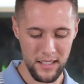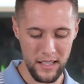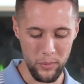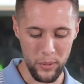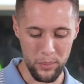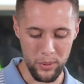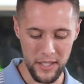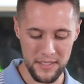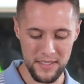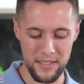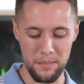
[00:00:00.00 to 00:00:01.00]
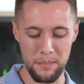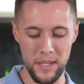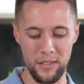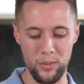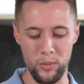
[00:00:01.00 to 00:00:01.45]
And we press
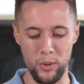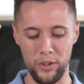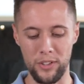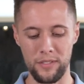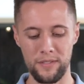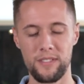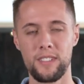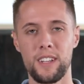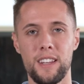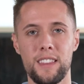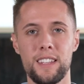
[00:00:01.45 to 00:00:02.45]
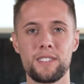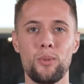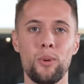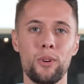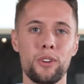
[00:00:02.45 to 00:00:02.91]
submit order.
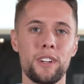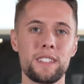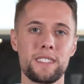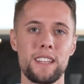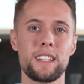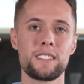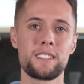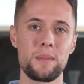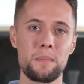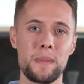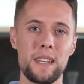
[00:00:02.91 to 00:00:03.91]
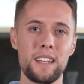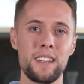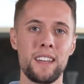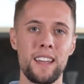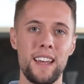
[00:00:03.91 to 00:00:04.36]
This order is then
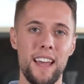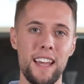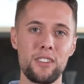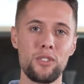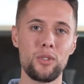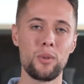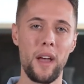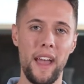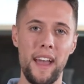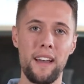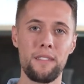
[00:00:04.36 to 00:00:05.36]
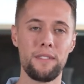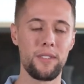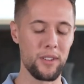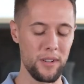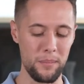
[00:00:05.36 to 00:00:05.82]
submitted, and you have
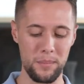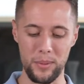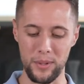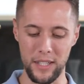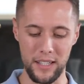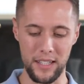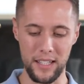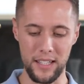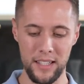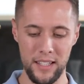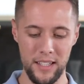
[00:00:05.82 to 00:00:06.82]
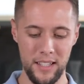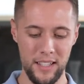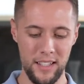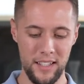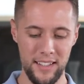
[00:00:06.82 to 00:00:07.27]
completely
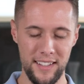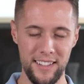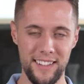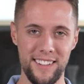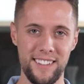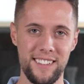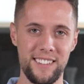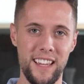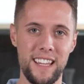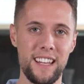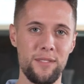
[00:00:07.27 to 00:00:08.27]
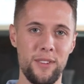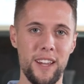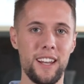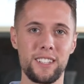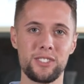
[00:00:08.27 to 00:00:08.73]
taken
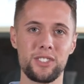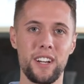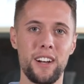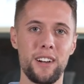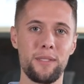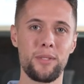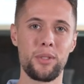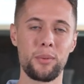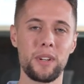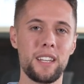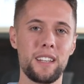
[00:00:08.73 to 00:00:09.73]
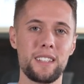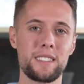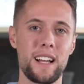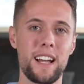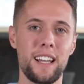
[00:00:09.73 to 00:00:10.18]
advantage of 3D
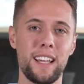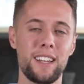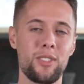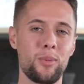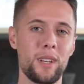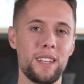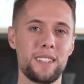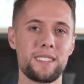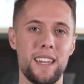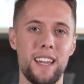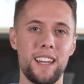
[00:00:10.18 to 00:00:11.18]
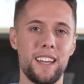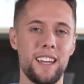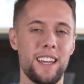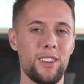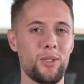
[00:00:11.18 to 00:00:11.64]
designing, 3D
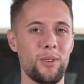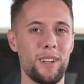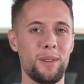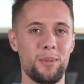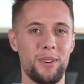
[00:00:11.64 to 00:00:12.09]
scanning, and 3D